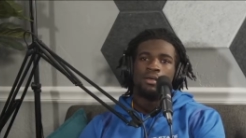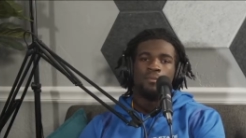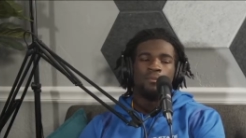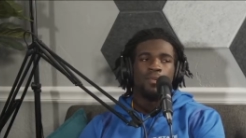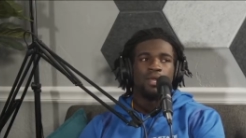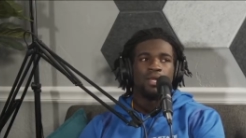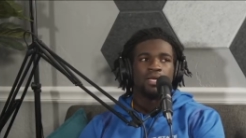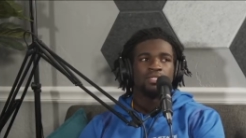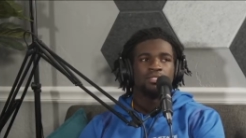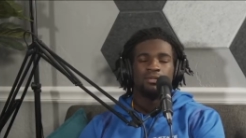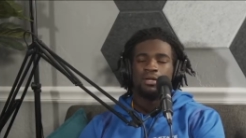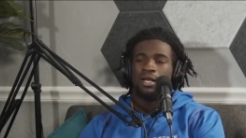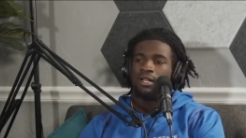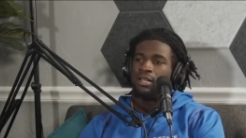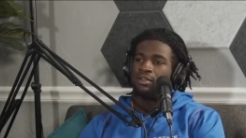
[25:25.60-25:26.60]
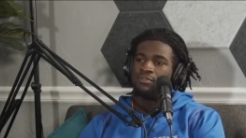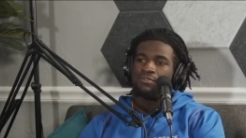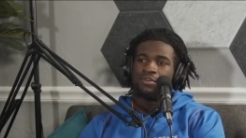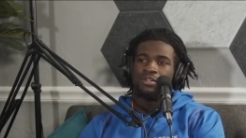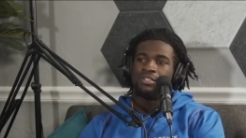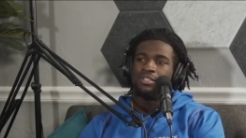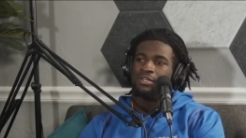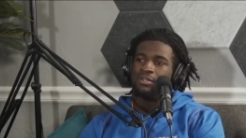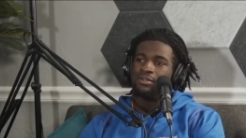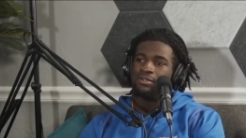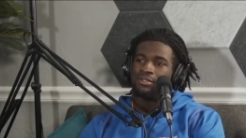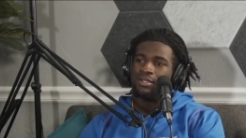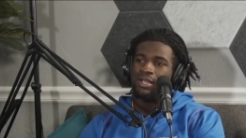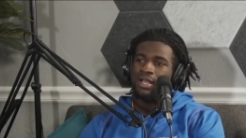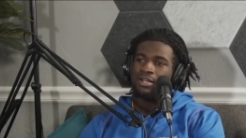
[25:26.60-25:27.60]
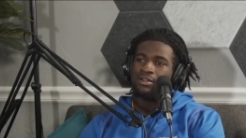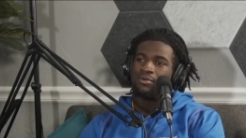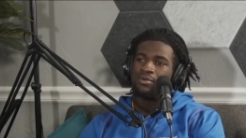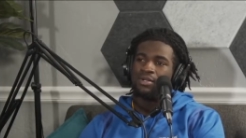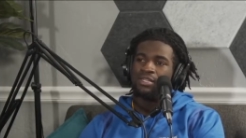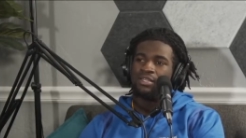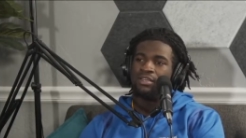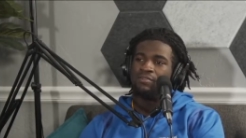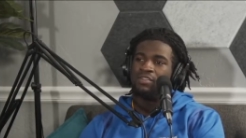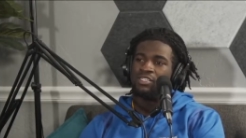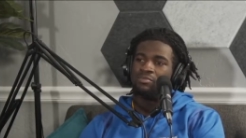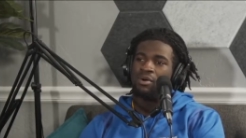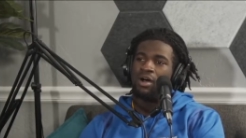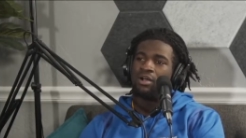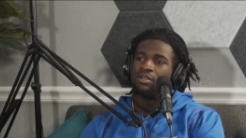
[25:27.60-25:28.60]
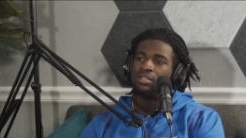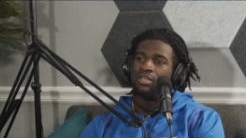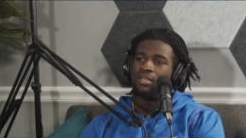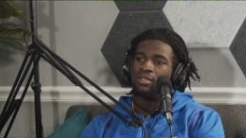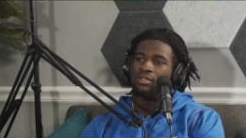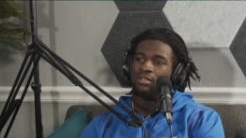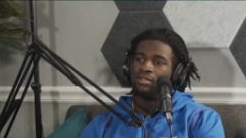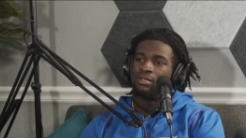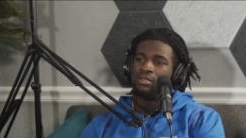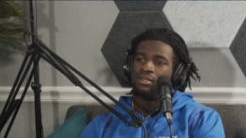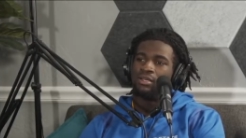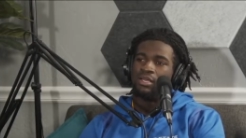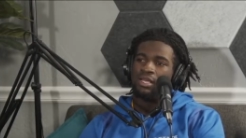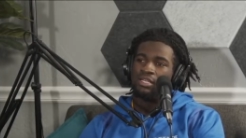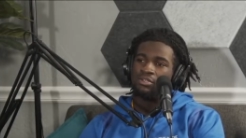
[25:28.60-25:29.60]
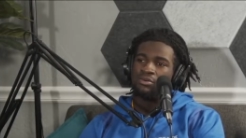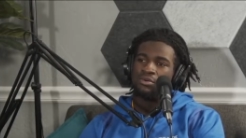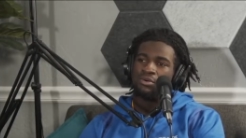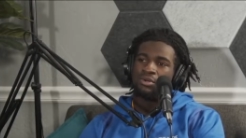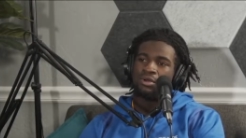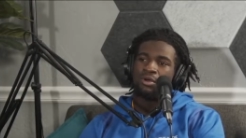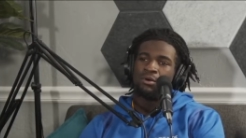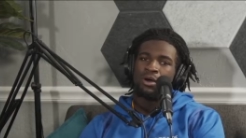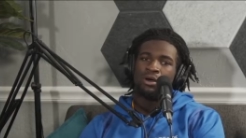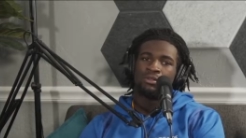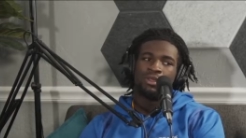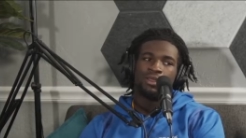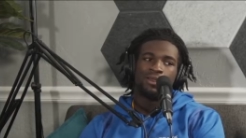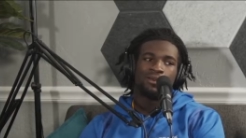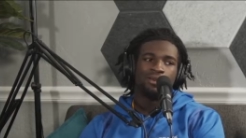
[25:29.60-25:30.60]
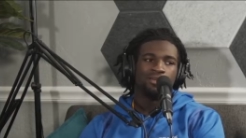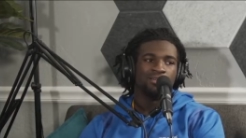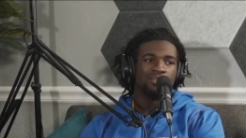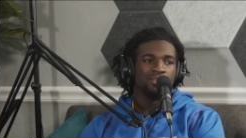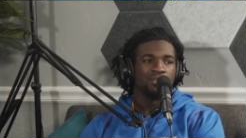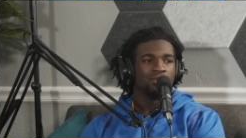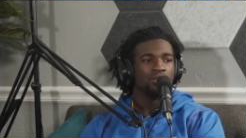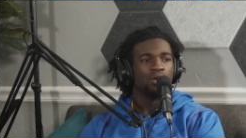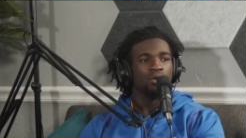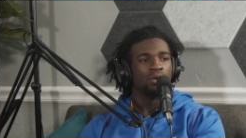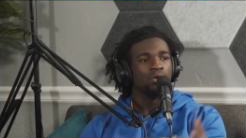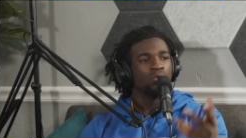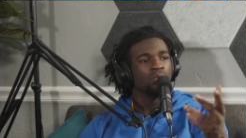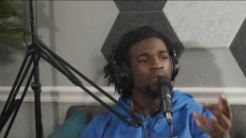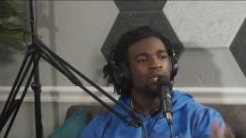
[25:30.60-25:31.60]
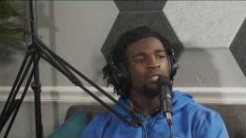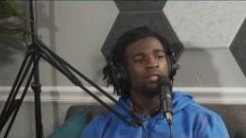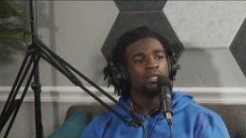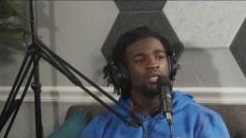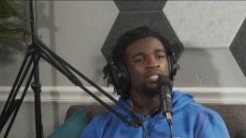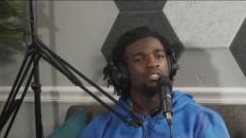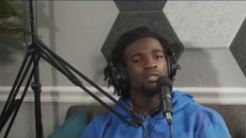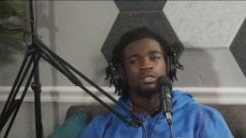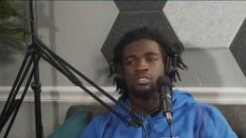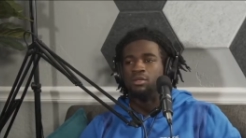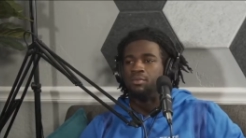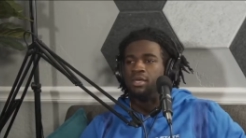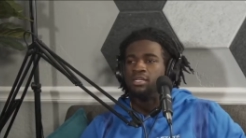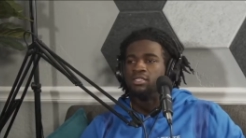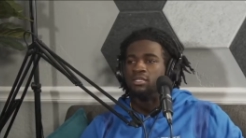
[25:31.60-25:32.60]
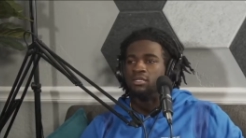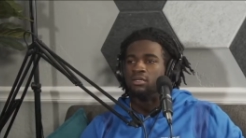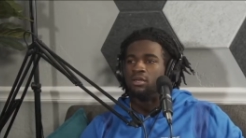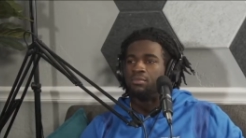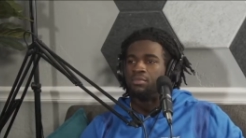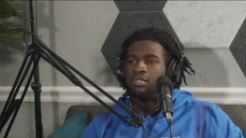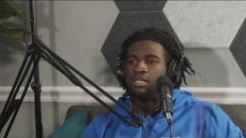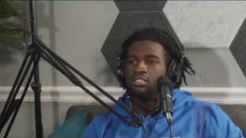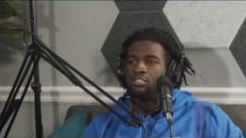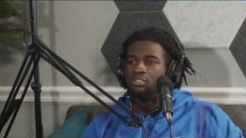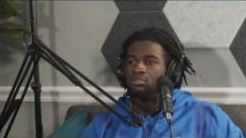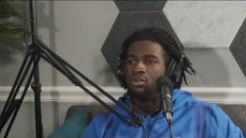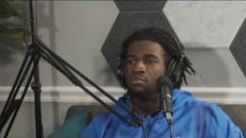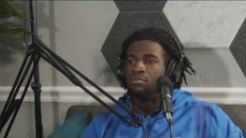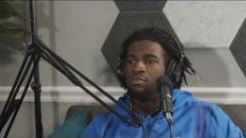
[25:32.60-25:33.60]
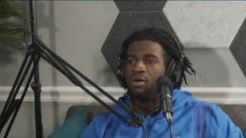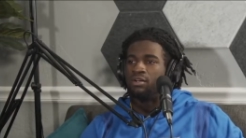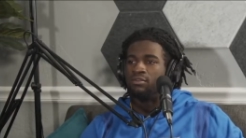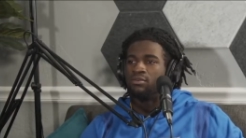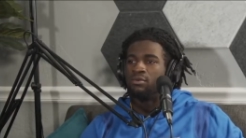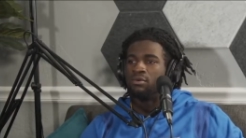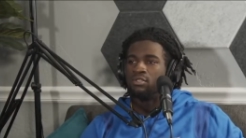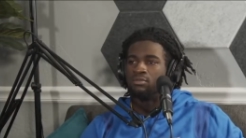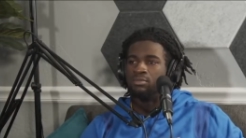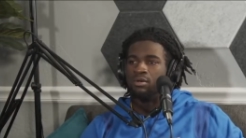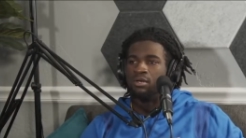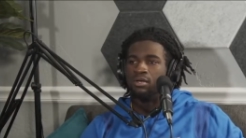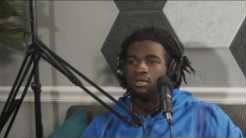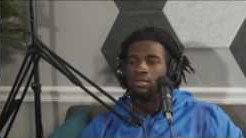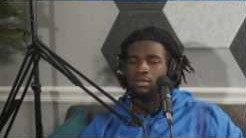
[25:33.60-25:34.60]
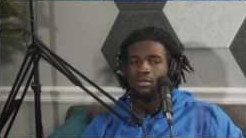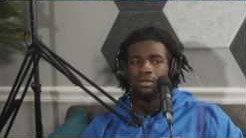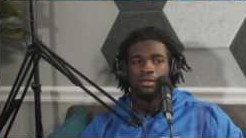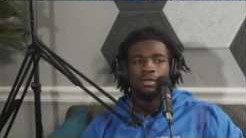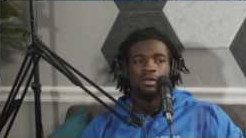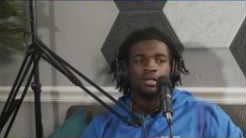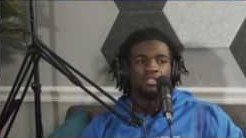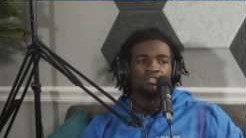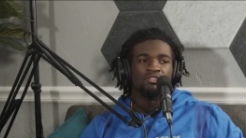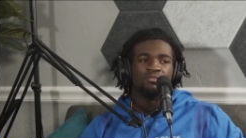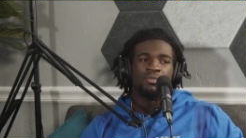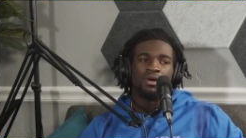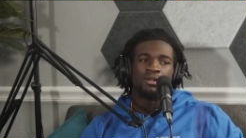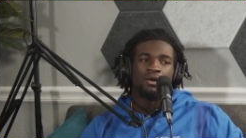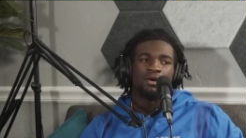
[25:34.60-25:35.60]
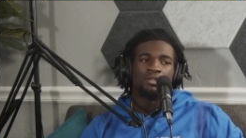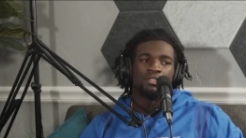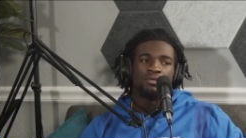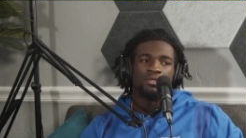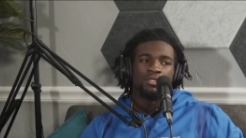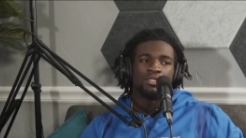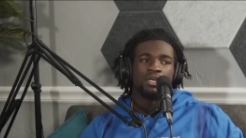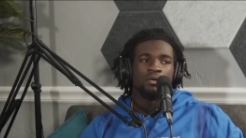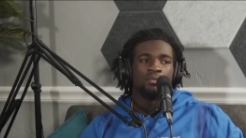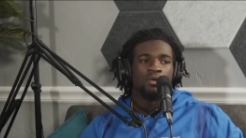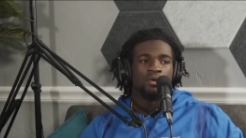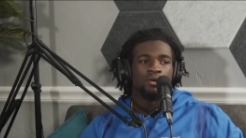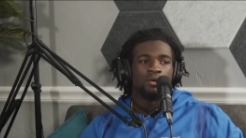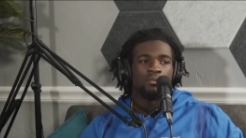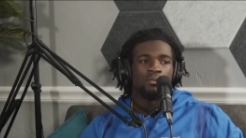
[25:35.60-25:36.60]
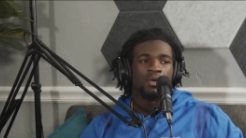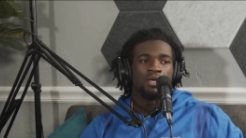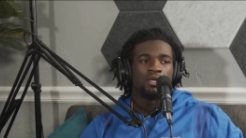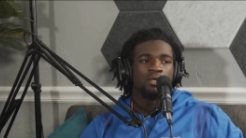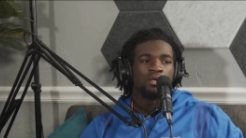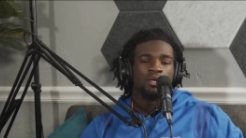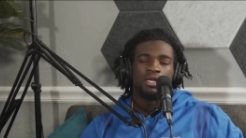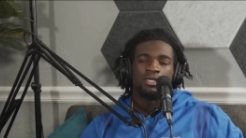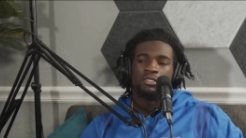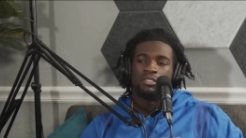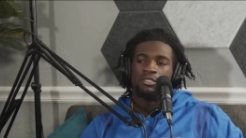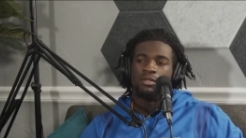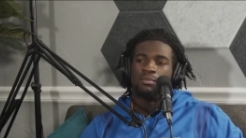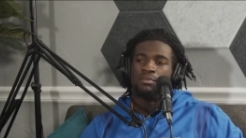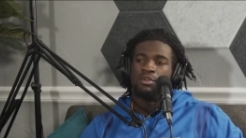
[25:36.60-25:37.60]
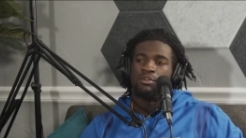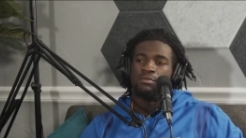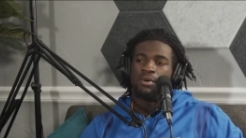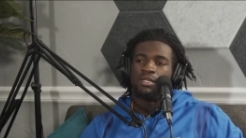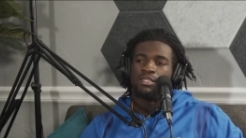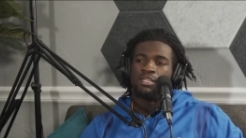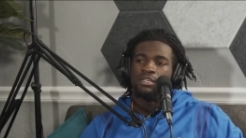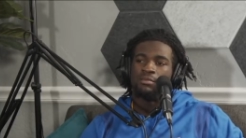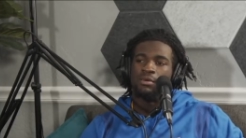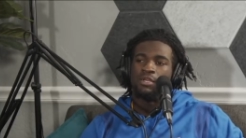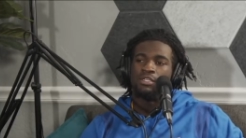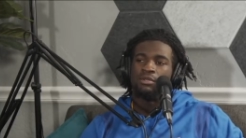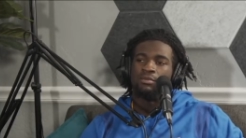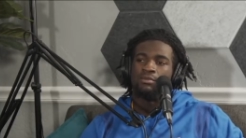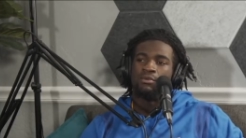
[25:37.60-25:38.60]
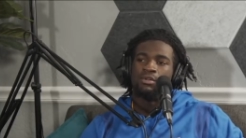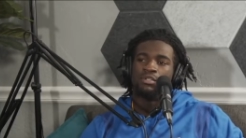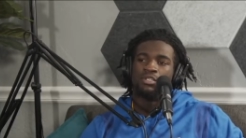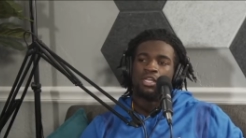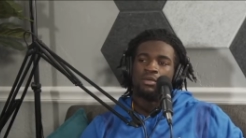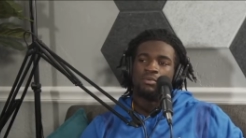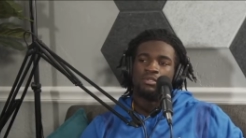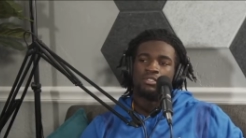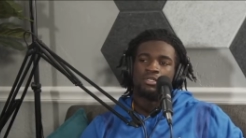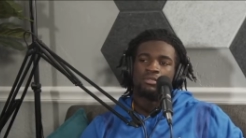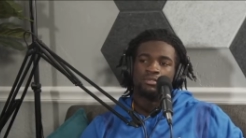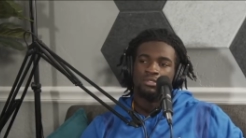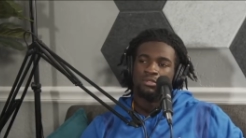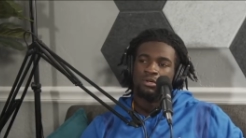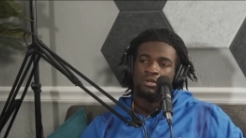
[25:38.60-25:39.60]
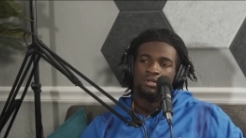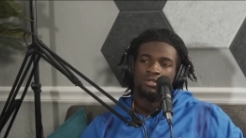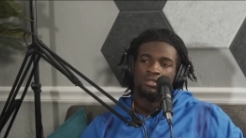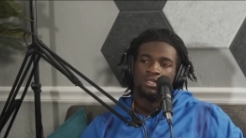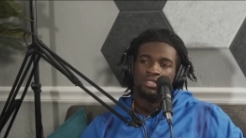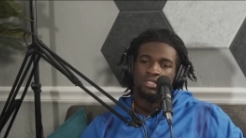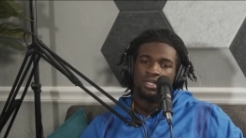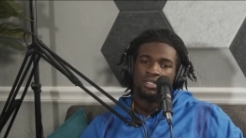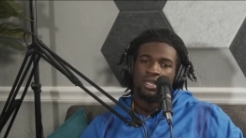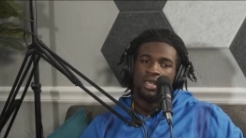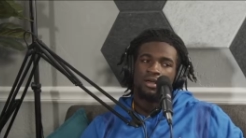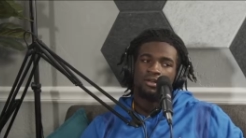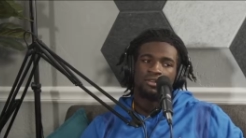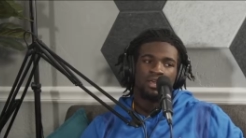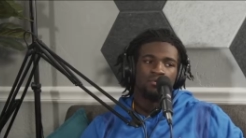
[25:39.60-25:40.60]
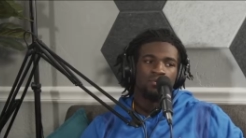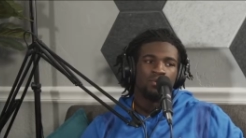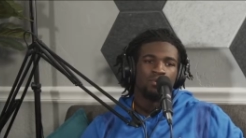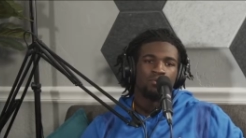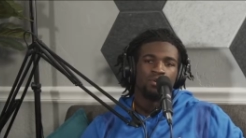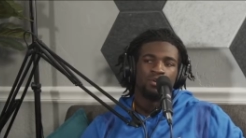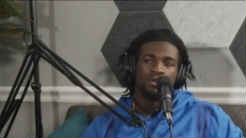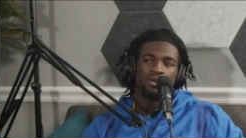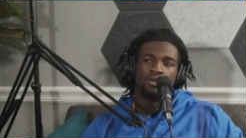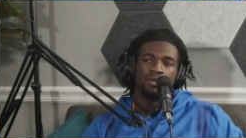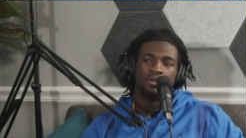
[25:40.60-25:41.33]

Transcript: man, I still got a lot of friends here. Like, I don't want to leave this bond yet. It's cool to go out there and, go play in the league. It's amazing. I mean, that's a dream of mine, of course, but a dream of mine also is come here to make connections and be with my teammates and win championships and do all the things like that. I only have one ring.